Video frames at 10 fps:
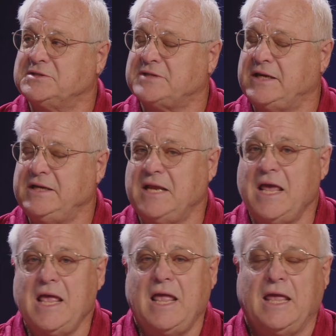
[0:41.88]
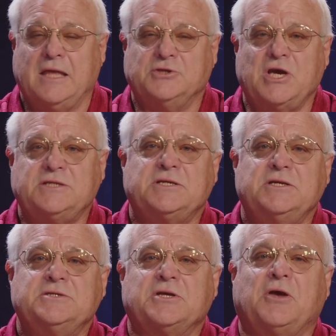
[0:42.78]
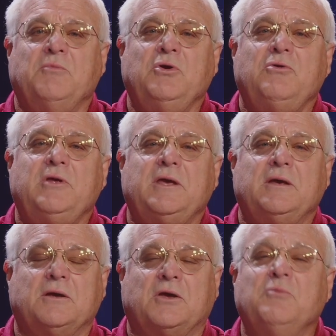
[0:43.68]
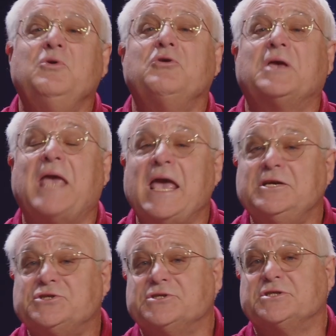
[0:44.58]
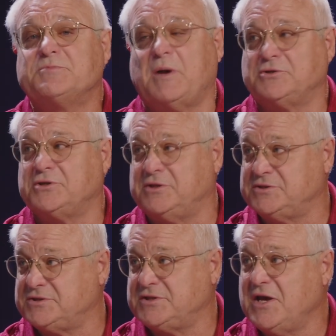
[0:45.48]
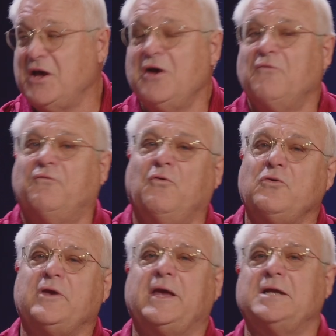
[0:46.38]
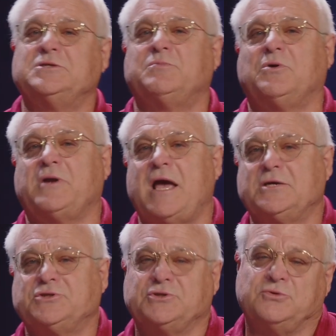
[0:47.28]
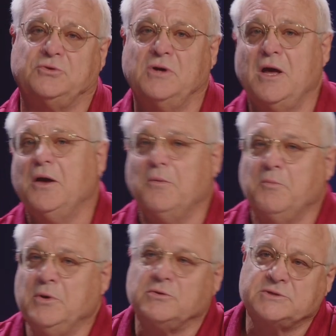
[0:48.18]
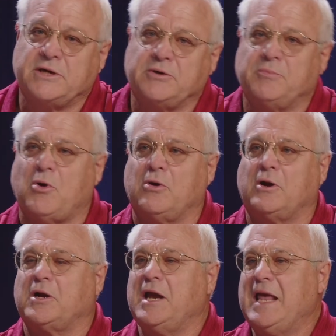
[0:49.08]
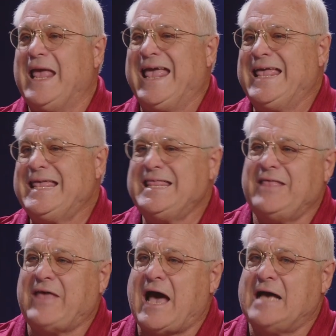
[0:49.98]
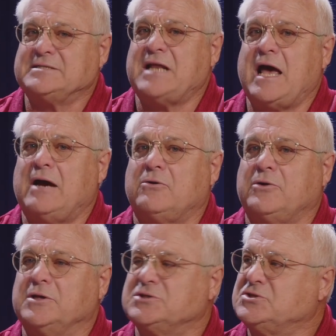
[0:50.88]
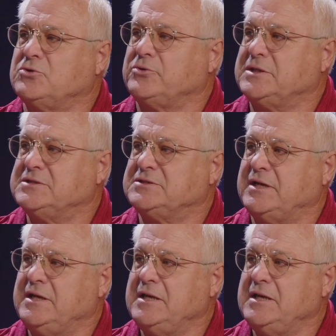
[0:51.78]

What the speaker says: Site. And Jason is the communication specialist for the Gettysburg National Military Park and the Eisenhower Historic Site.